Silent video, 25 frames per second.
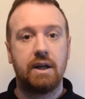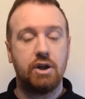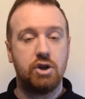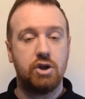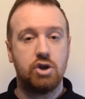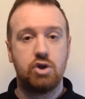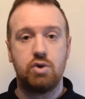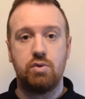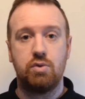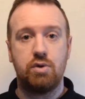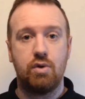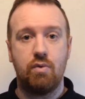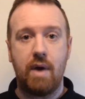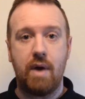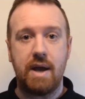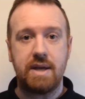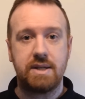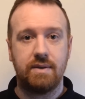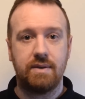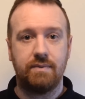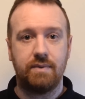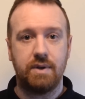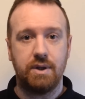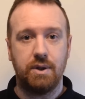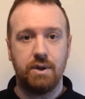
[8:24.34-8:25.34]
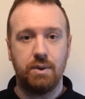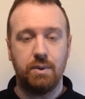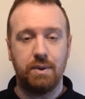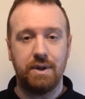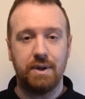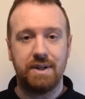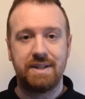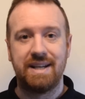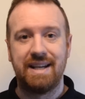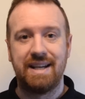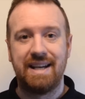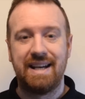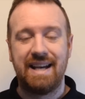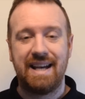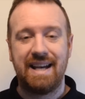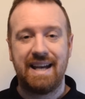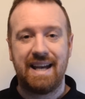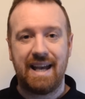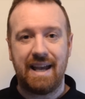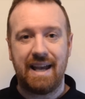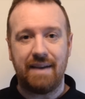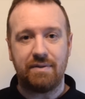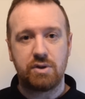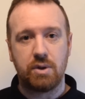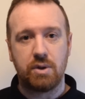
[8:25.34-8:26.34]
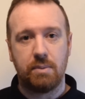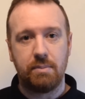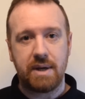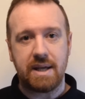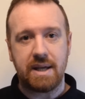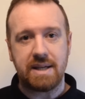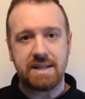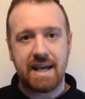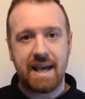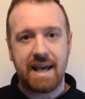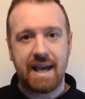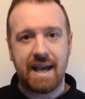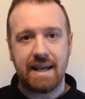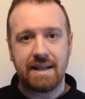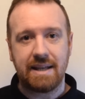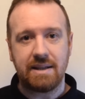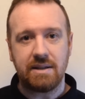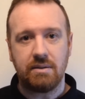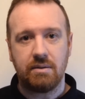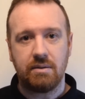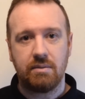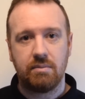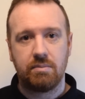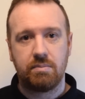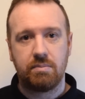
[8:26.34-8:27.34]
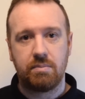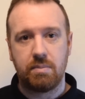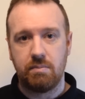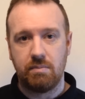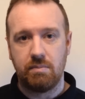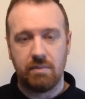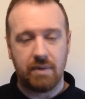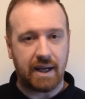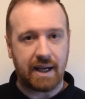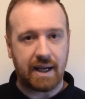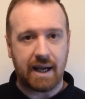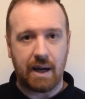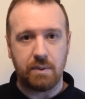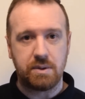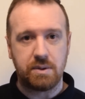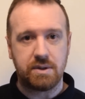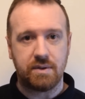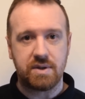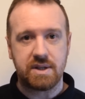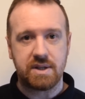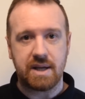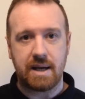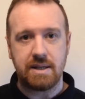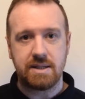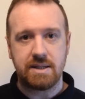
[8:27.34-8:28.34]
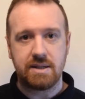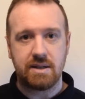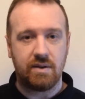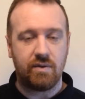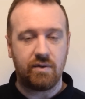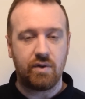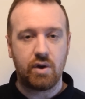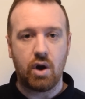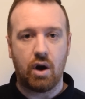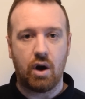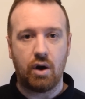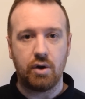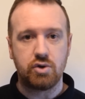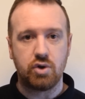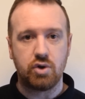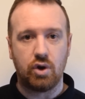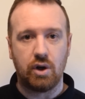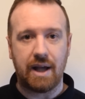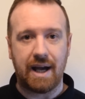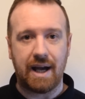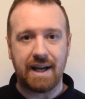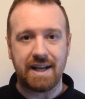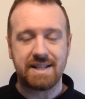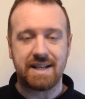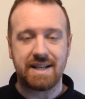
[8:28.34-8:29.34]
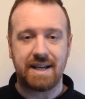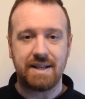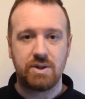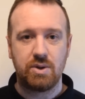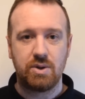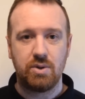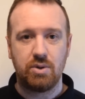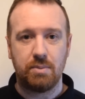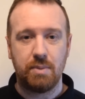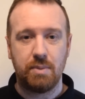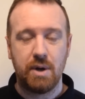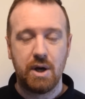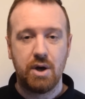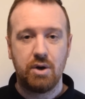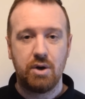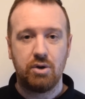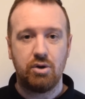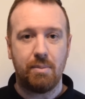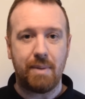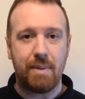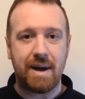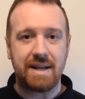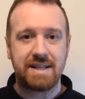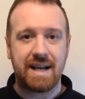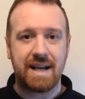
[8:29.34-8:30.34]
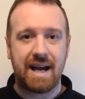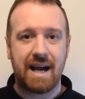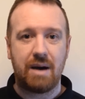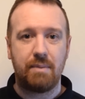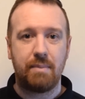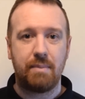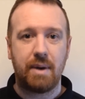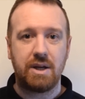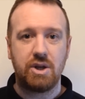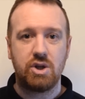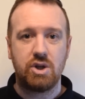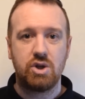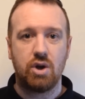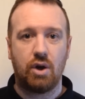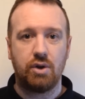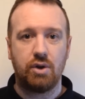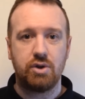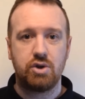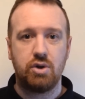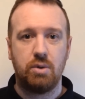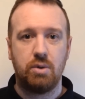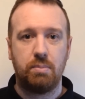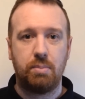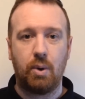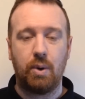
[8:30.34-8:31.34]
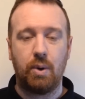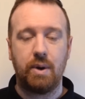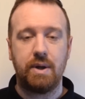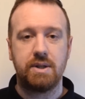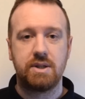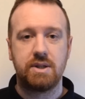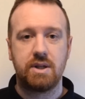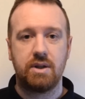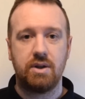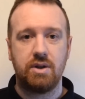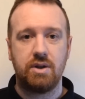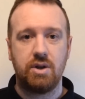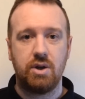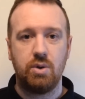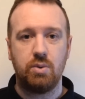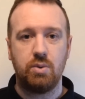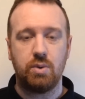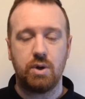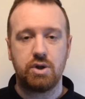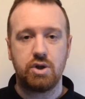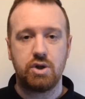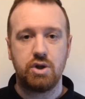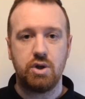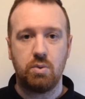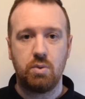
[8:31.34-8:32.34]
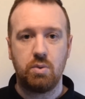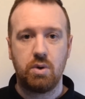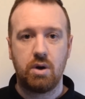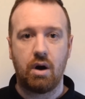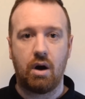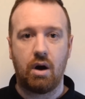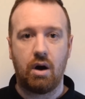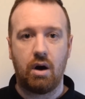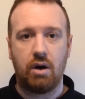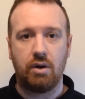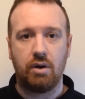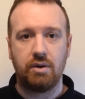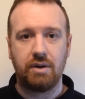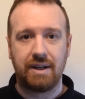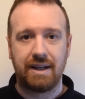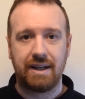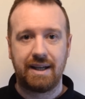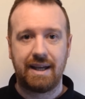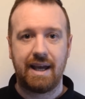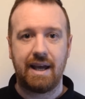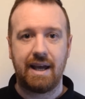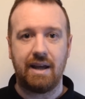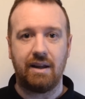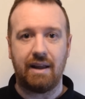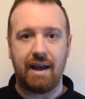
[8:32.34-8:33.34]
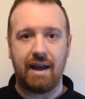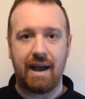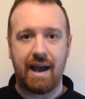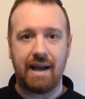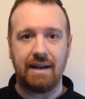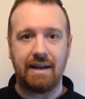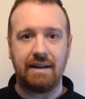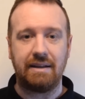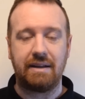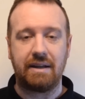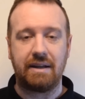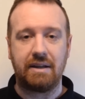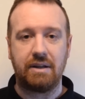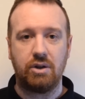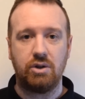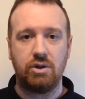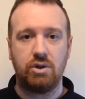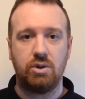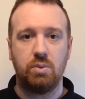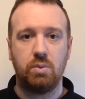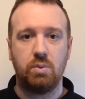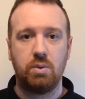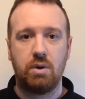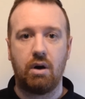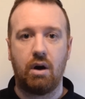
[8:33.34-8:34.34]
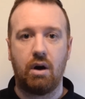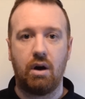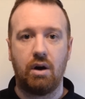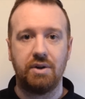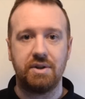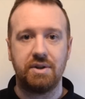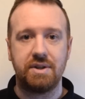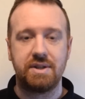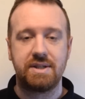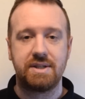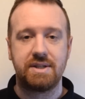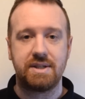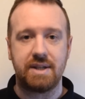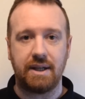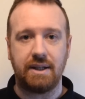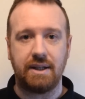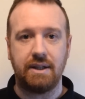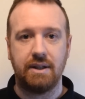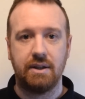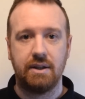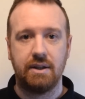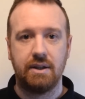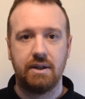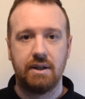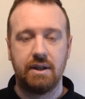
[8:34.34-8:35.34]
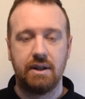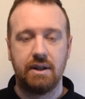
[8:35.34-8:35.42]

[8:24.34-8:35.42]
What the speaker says: can shoot the rest of the unit. If somebody is hidden, like out of sight, if you can't draw a line of sight to them, no matter how many shots you put into the unit, you can't kill anything that you can't see.